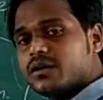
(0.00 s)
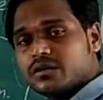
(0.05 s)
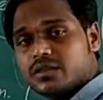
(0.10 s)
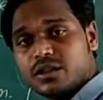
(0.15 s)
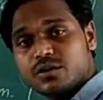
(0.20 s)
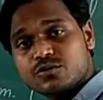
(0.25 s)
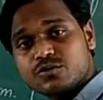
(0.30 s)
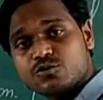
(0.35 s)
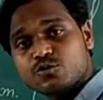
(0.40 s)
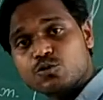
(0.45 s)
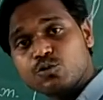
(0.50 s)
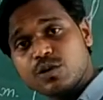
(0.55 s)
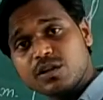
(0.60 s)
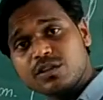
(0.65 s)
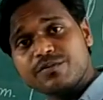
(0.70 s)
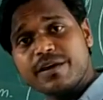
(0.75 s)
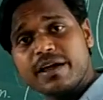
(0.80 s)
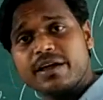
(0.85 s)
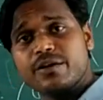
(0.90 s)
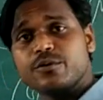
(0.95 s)
Now
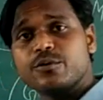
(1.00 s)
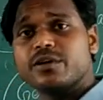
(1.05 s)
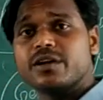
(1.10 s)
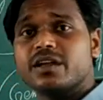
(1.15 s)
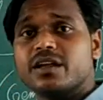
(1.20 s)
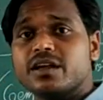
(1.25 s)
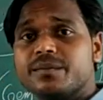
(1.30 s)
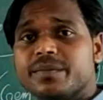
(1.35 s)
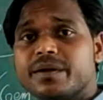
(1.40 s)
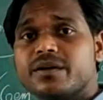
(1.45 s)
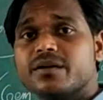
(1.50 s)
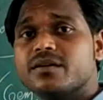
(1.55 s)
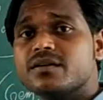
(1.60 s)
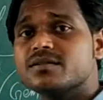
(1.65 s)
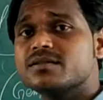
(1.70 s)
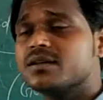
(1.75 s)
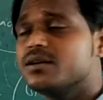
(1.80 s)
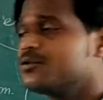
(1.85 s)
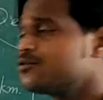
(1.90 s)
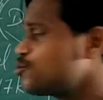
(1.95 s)
Surat why I wrote here,
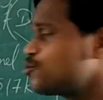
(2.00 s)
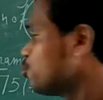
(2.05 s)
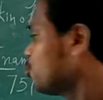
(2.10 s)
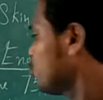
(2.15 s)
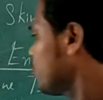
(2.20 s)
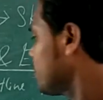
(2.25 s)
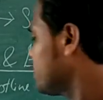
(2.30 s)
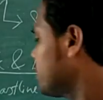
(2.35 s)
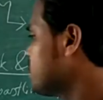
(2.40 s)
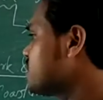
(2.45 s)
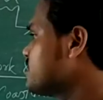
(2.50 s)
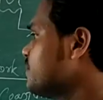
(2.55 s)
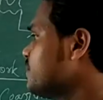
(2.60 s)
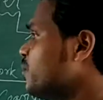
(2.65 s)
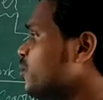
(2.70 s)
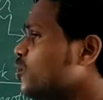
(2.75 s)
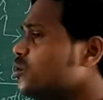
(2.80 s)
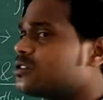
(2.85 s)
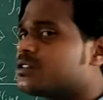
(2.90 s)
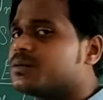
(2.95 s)
because Surat is
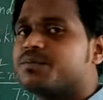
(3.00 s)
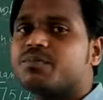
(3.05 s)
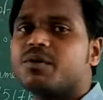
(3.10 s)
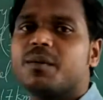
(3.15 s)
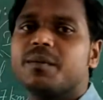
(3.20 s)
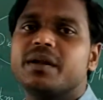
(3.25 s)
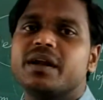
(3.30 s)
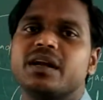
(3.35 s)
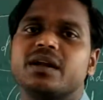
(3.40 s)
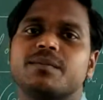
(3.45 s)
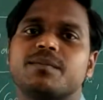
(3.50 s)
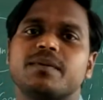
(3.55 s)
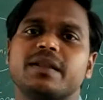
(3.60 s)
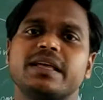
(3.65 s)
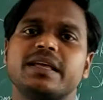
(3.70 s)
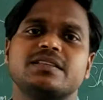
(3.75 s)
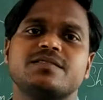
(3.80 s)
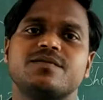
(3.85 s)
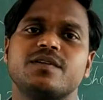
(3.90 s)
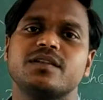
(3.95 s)
most prominent
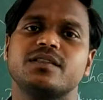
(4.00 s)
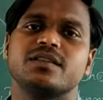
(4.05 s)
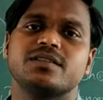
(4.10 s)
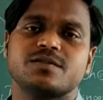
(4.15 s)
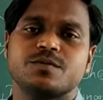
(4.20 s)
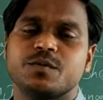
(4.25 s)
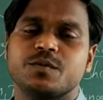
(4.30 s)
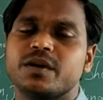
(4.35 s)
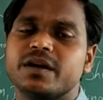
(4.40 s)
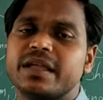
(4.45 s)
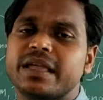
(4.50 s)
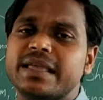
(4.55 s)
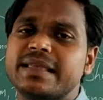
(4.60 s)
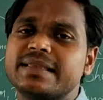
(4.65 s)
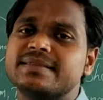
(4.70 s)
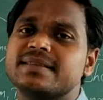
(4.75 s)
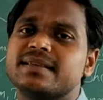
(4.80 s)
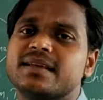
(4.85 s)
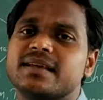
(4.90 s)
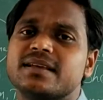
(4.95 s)
place where this work
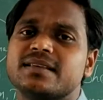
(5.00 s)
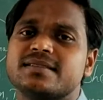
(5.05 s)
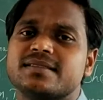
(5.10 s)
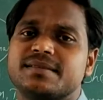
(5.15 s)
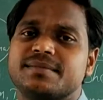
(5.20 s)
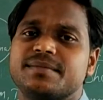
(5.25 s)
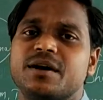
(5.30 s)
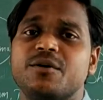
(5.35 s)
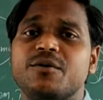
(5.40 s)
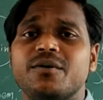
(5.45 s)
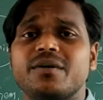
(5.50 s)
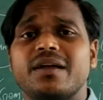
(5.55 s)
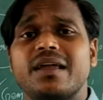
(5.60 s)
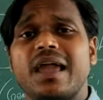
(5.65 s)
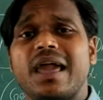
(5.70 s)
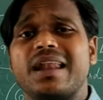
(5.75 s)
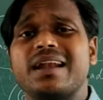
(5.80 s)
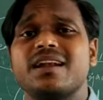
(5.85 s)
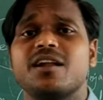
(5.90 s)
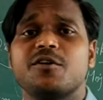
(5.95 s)
is somehow
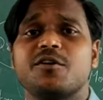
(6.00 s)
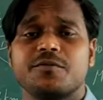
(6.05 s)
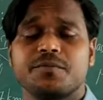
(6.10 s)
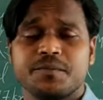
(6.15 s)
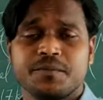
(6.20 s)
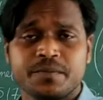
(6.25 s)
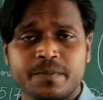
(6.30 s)
carried out.